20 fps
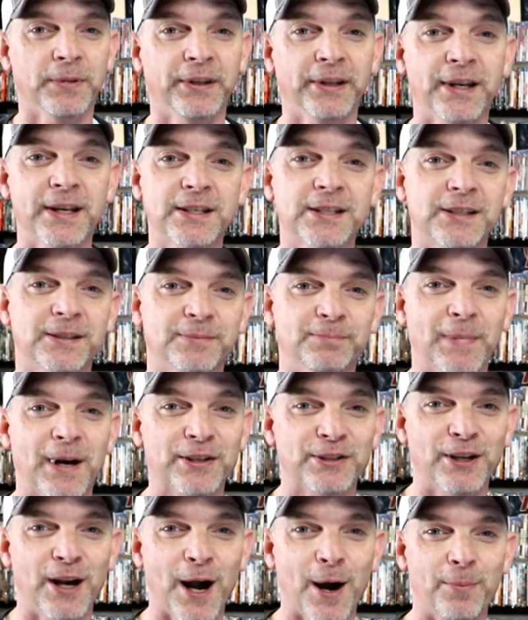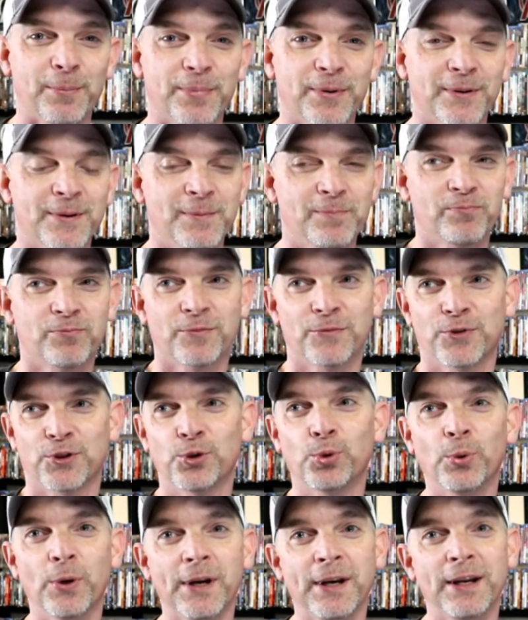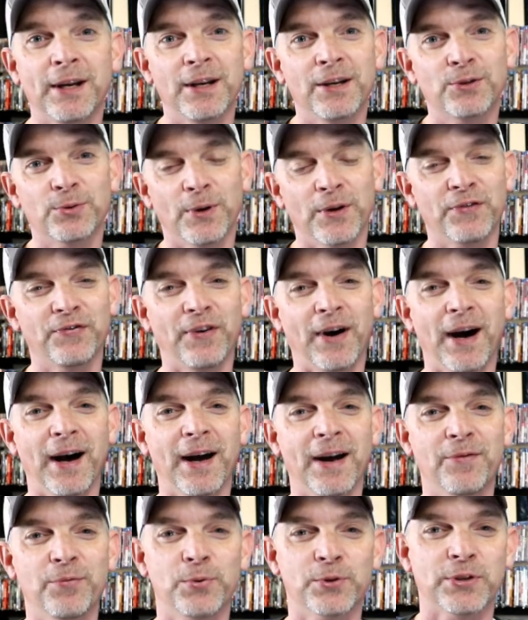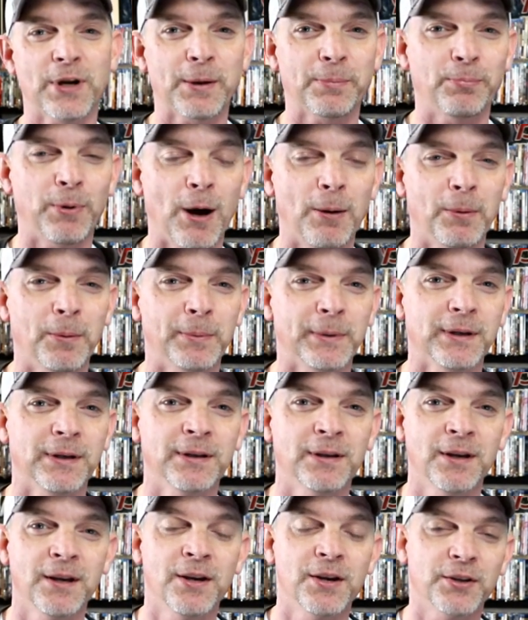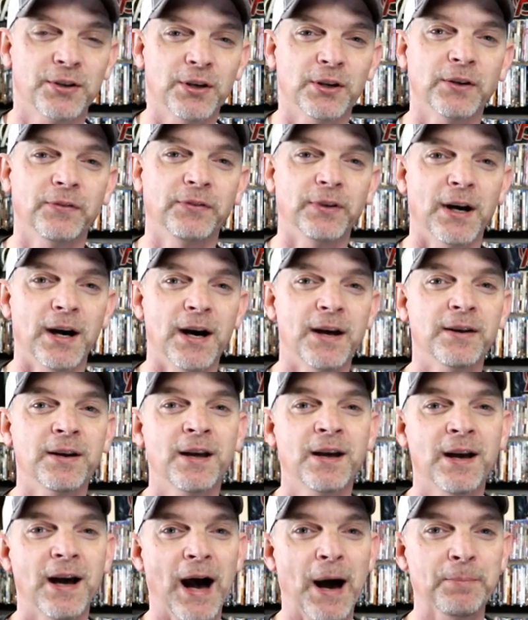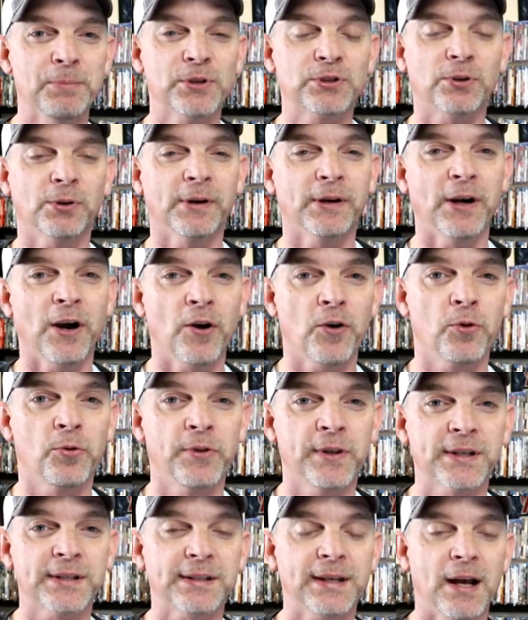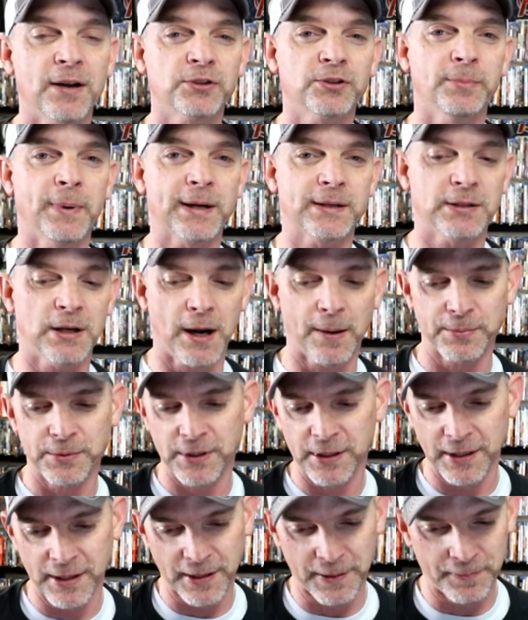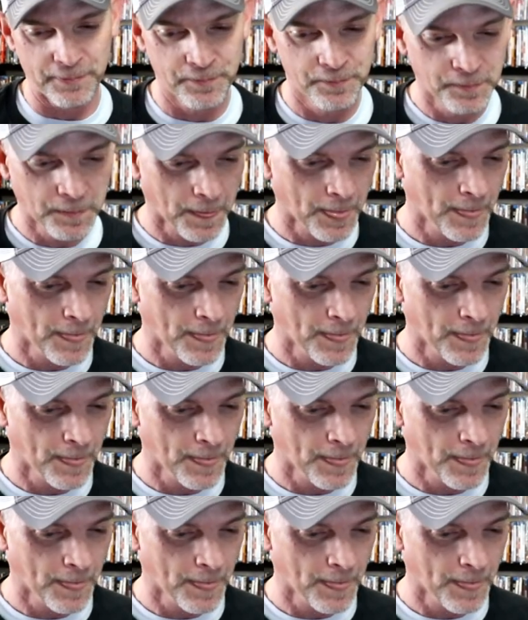list my top 20, 25, which I probably could have done, I'm just going to narrow this down to my top 10.